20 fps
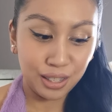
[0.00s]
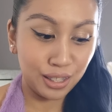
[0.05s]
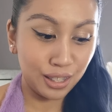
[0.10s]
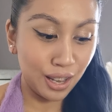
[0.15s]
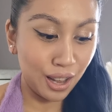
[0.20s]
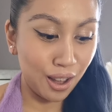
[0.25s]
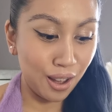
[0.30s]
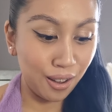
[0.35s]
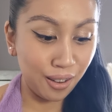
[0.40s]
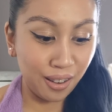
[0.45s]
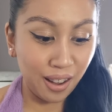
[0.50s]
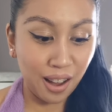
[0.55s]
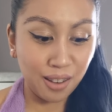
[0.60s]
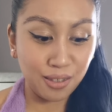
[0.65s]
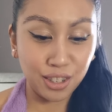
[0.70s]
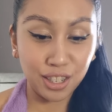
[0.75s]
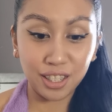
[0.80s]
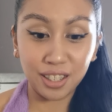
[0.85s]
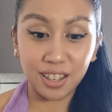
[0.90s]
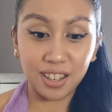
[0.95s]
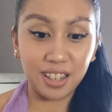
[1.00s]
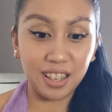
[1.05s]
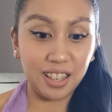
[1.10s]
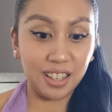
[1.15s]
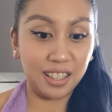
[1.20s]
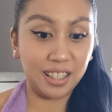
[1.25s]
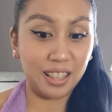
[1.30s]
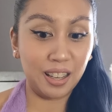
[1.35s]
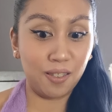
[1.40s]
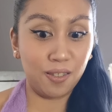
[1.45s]
So I'm just going
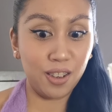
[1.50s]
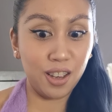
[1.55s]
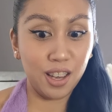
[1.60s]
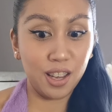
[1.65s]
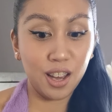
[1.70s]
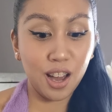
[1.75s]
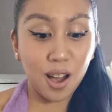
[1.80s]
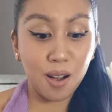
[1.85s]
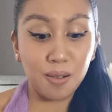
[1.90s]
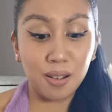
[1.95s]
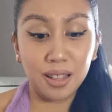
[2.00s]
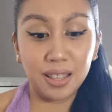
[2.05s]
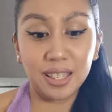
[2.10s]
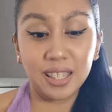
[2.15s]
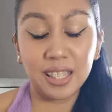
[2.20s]
to give it a go and